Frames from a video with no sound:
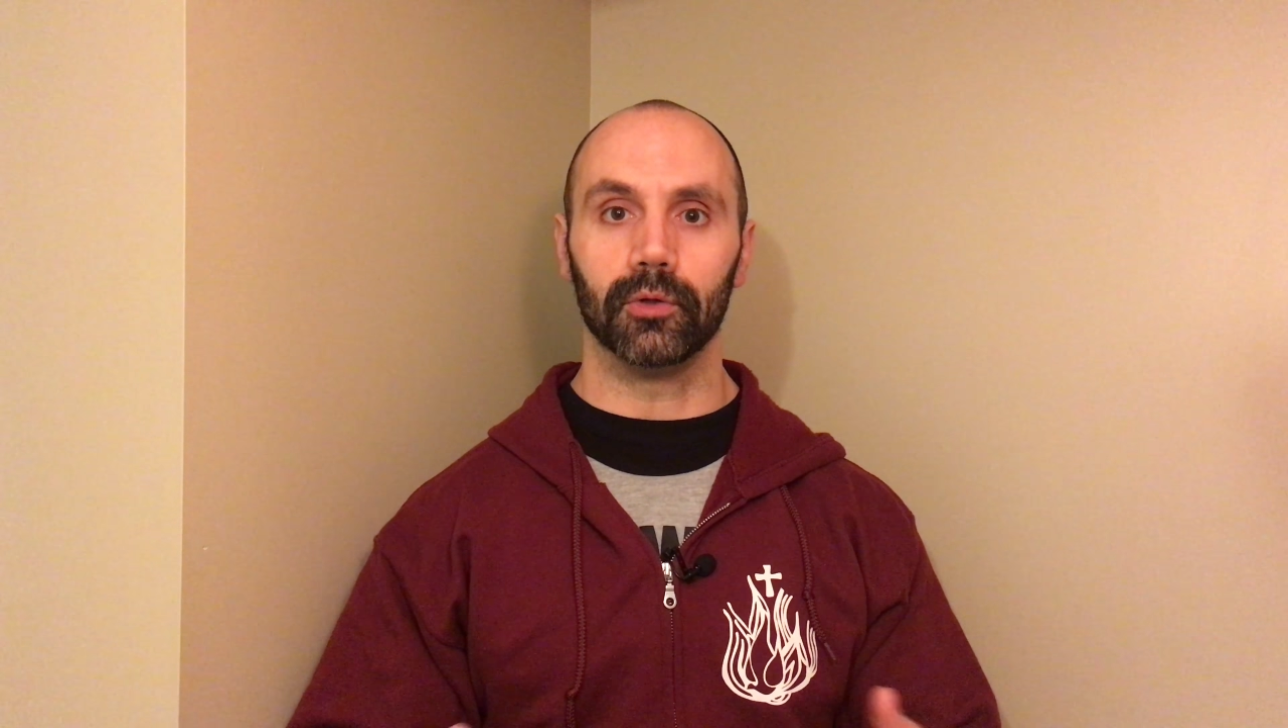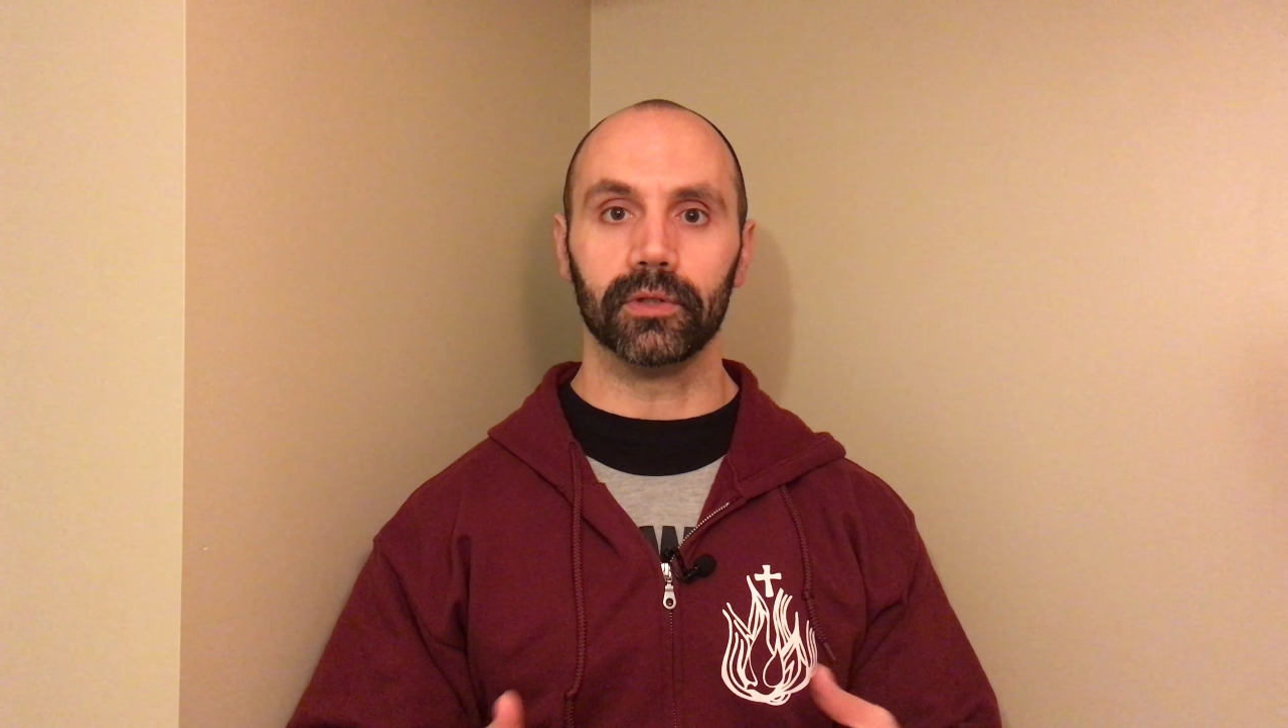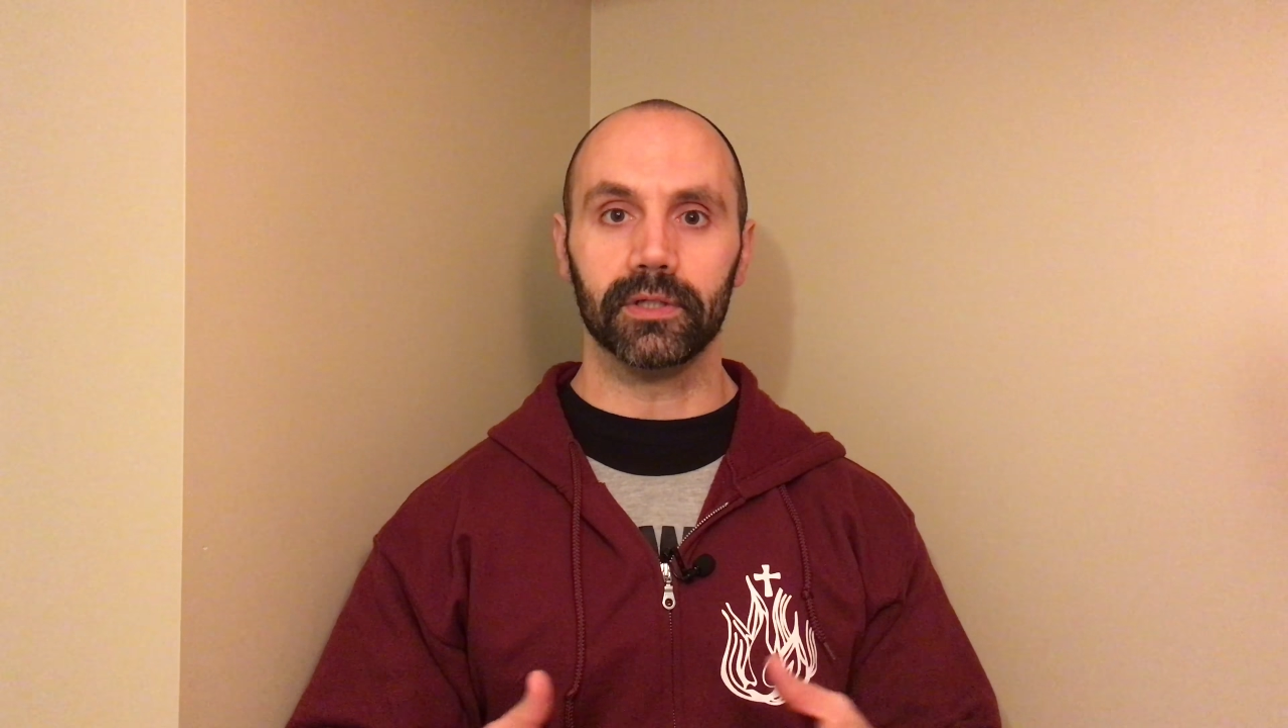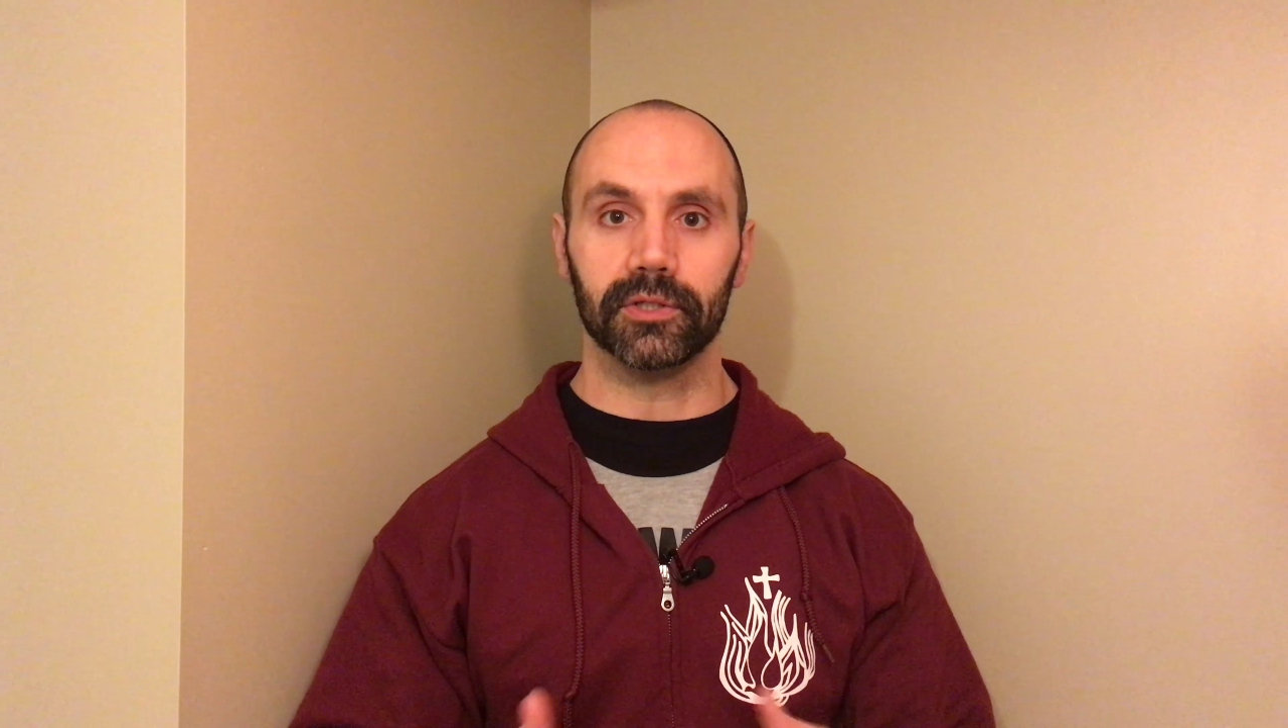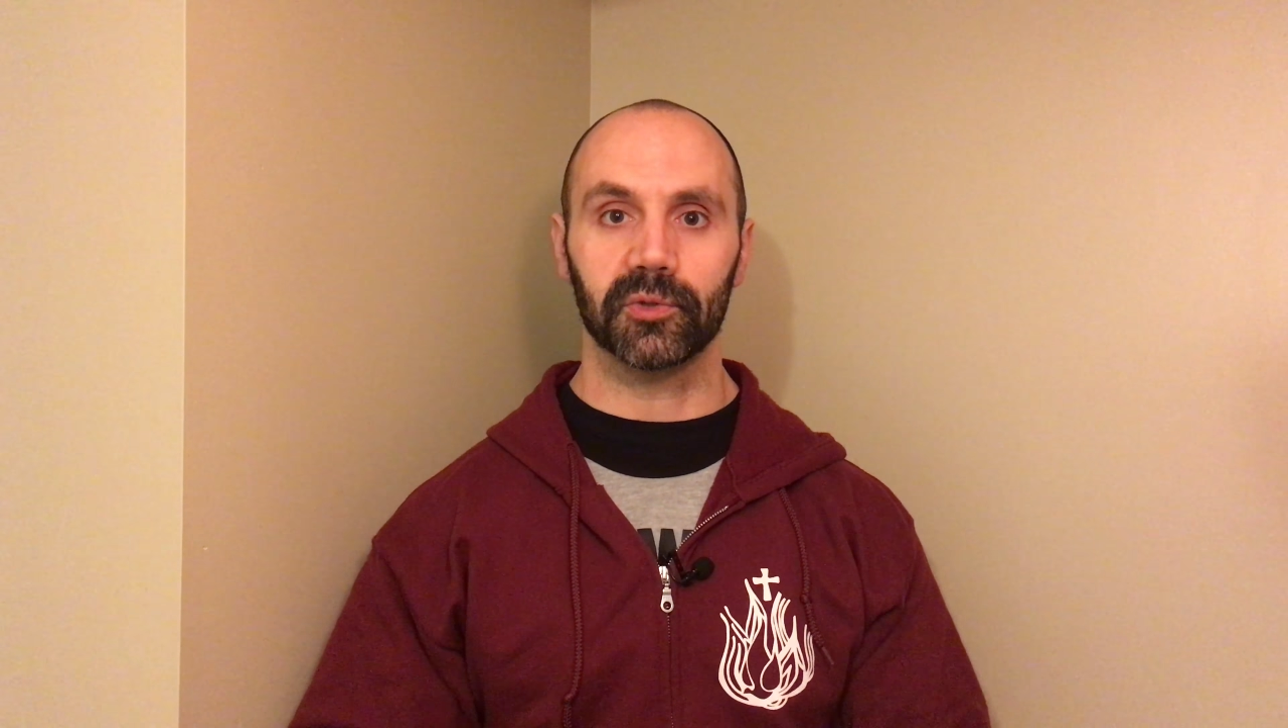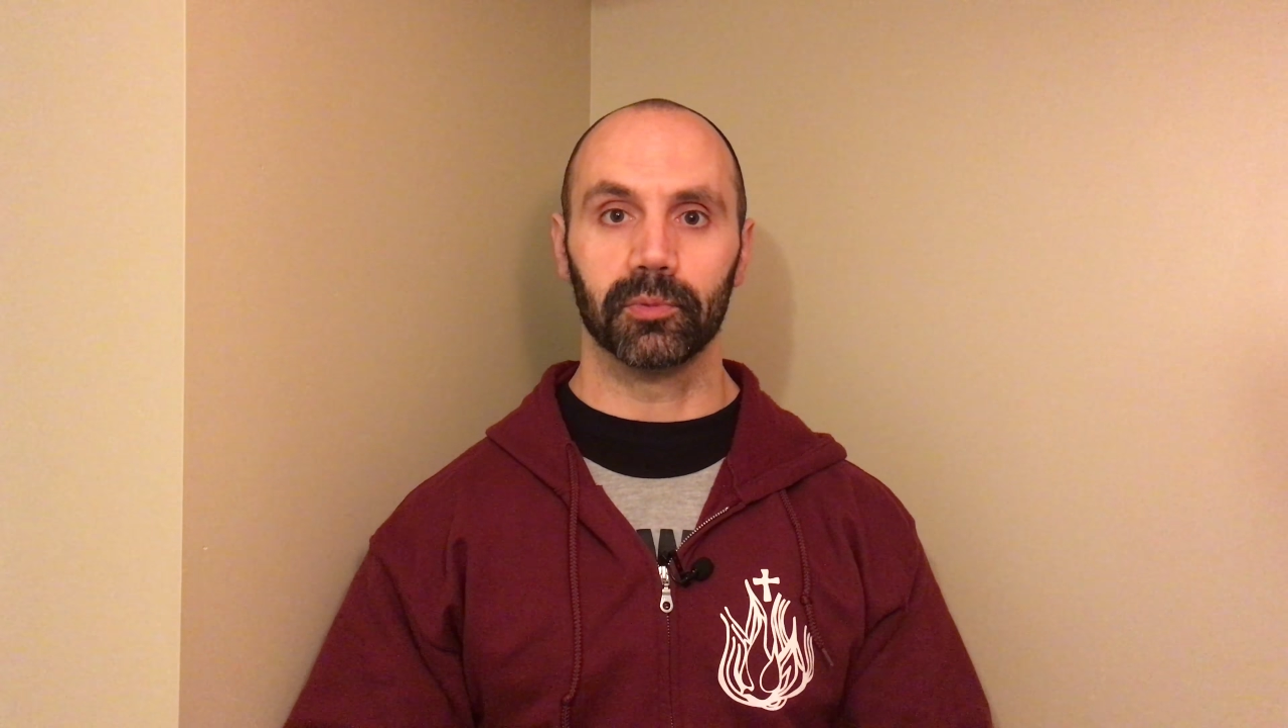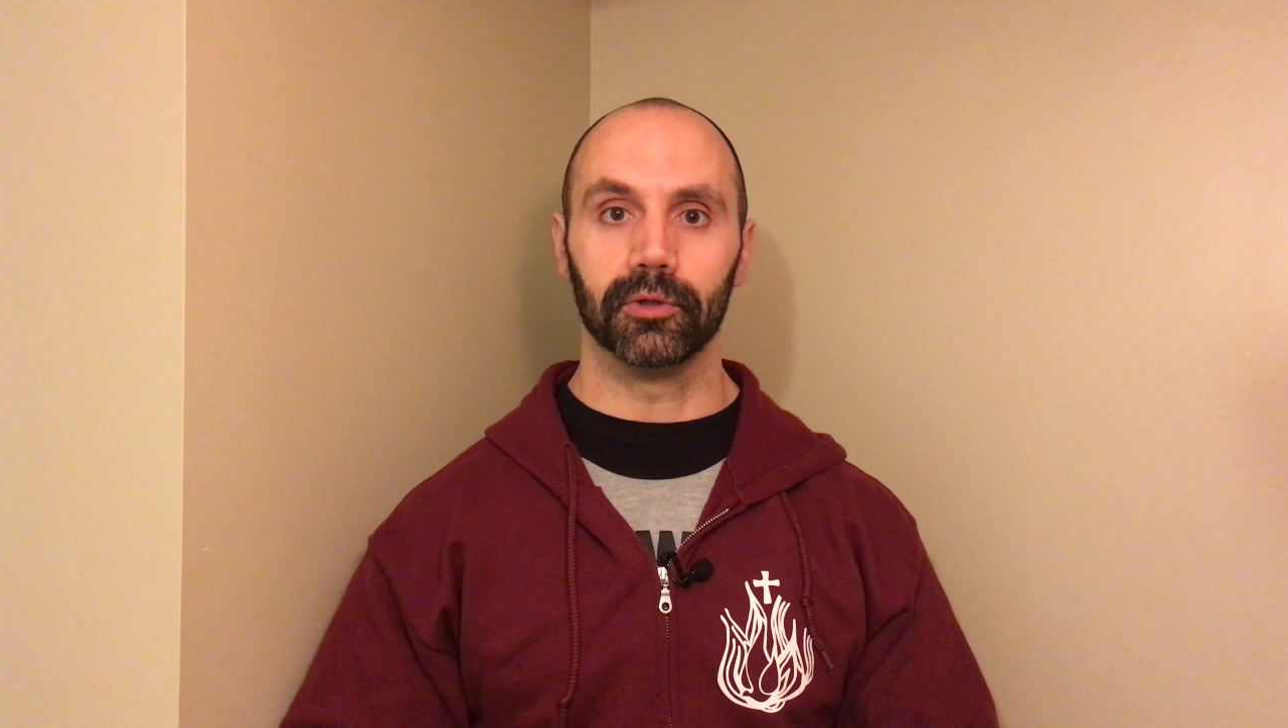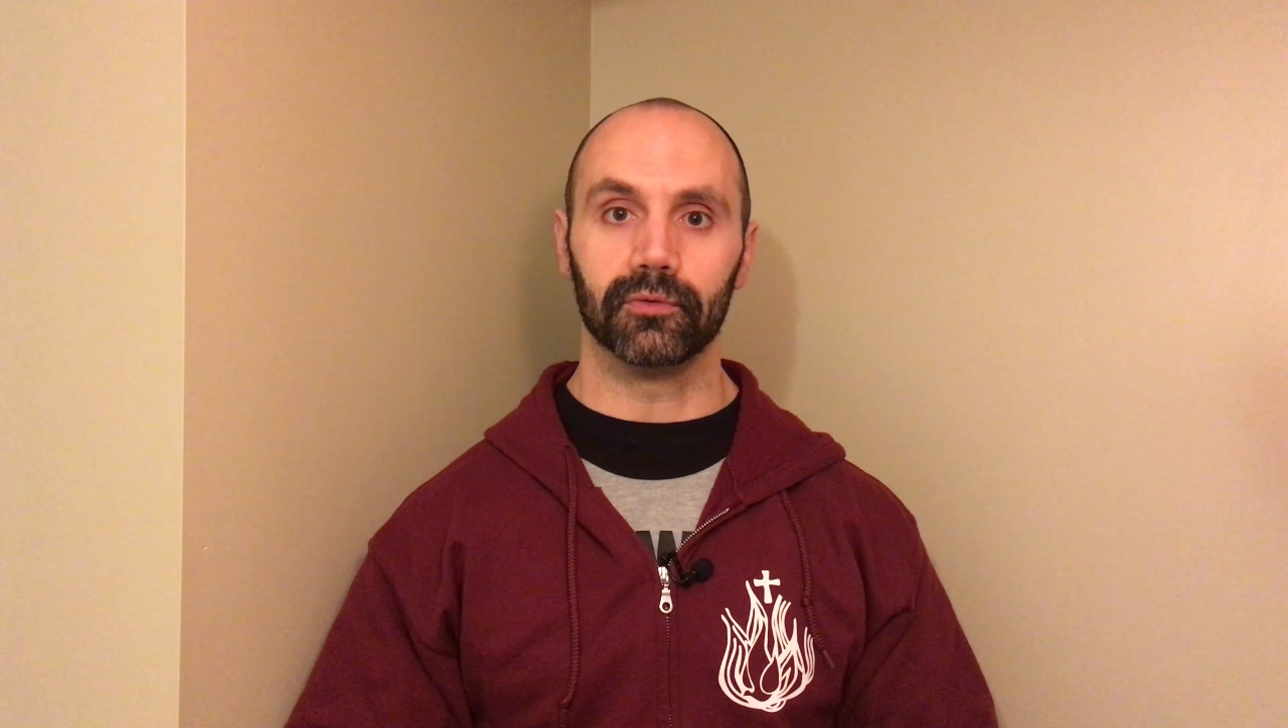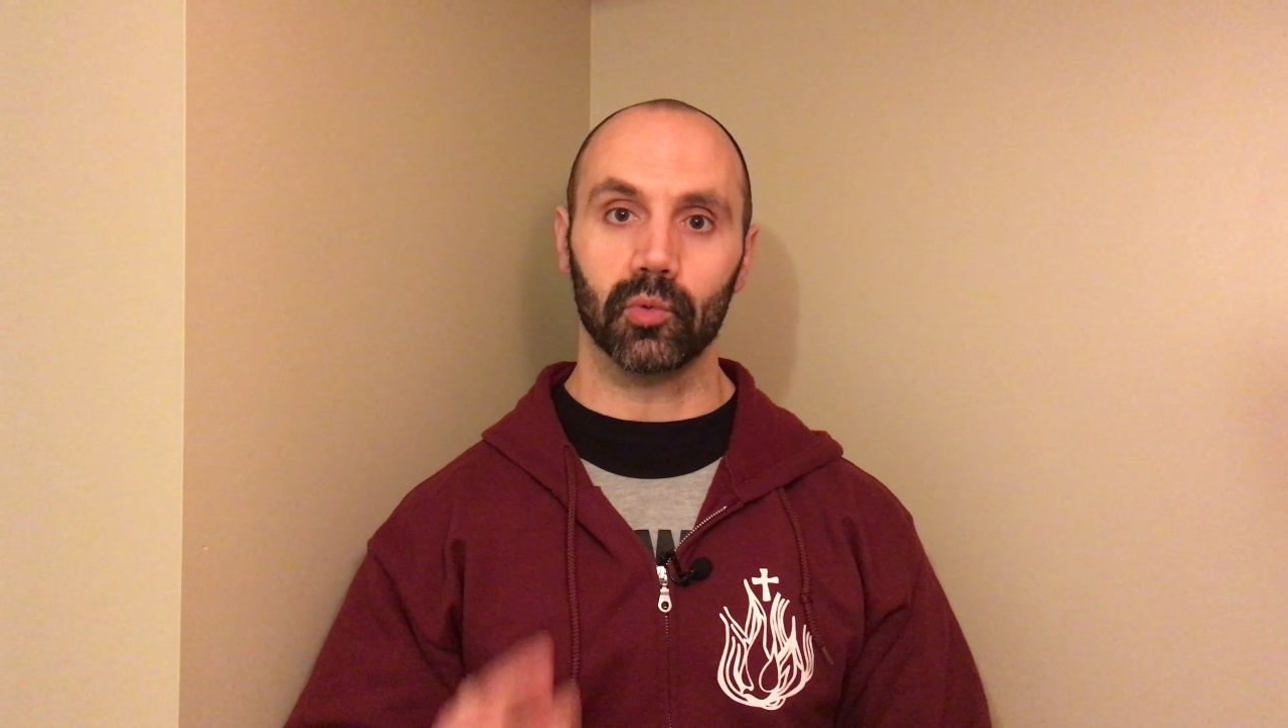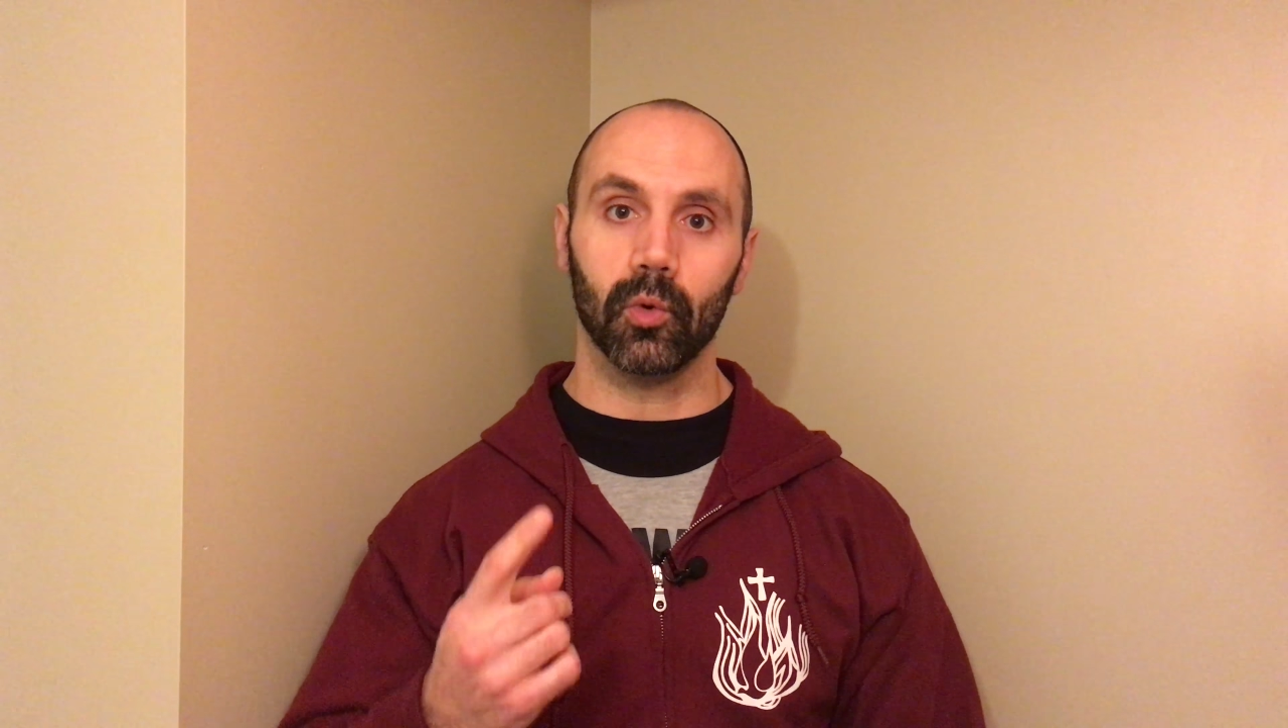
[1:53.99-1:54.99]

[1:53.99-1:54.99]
only disproves